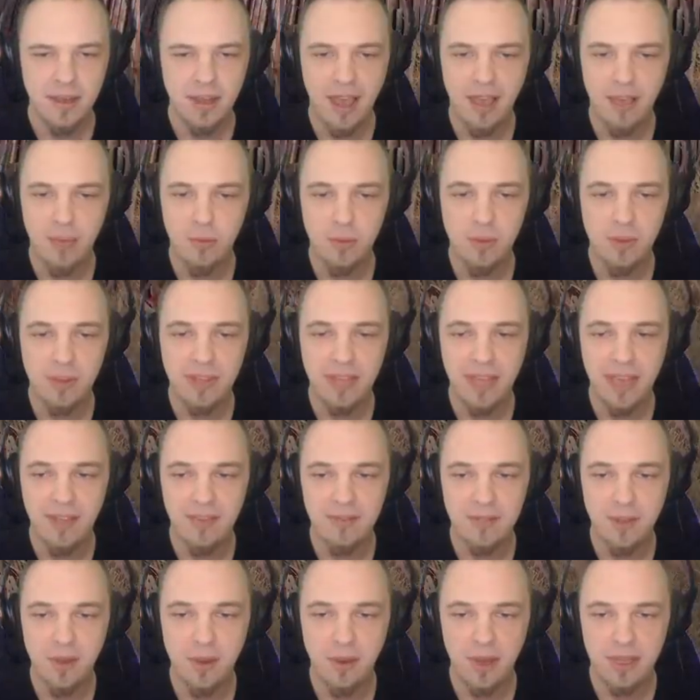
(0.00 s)
I, I really
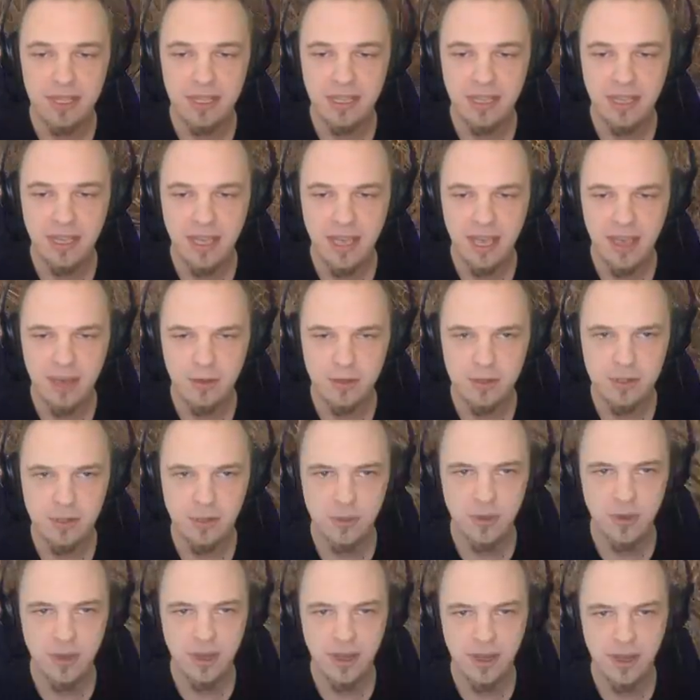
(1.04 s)
have no idea how
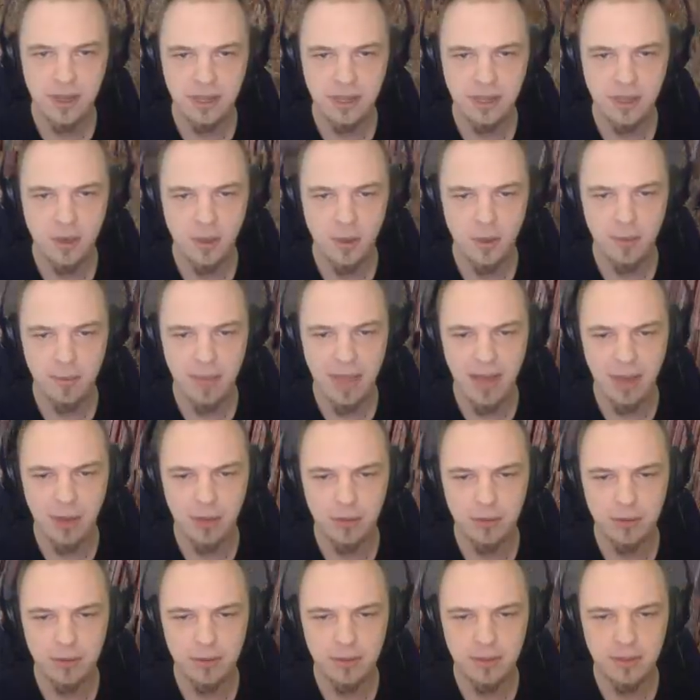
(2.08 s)
to uh, go
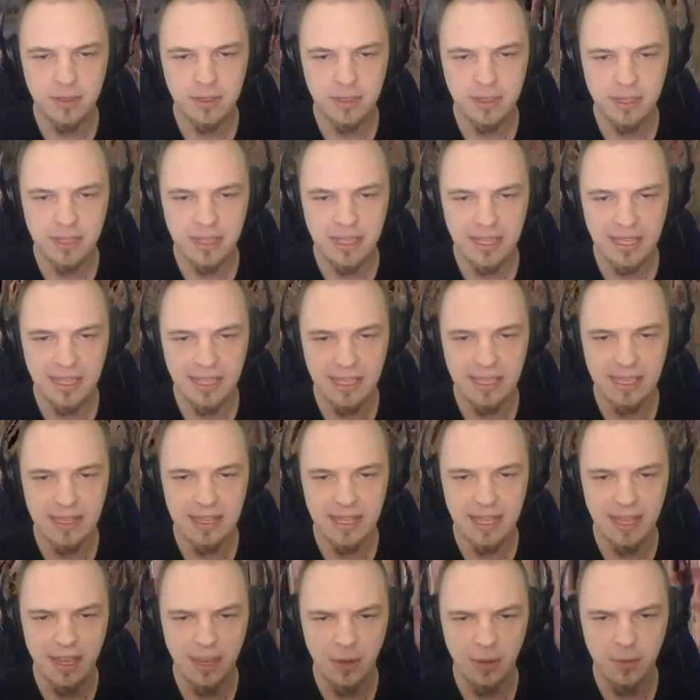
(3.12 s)
about getting
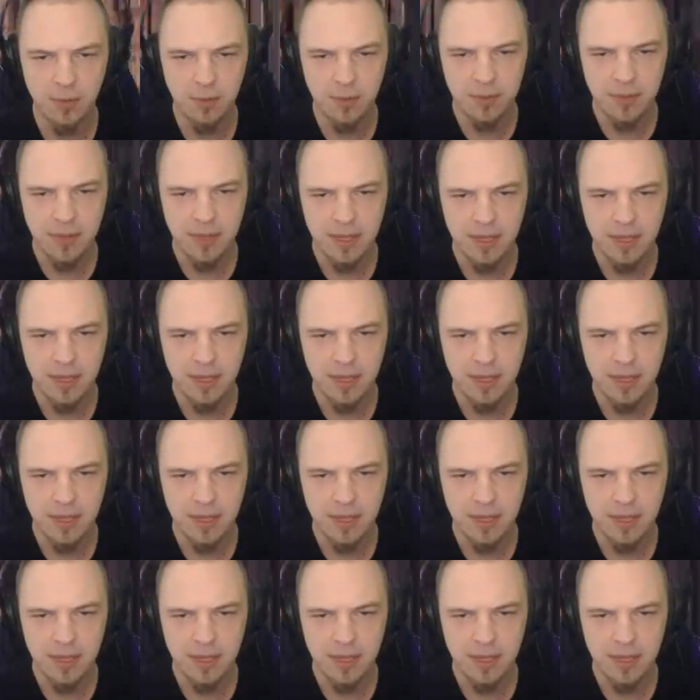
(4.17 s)
in there.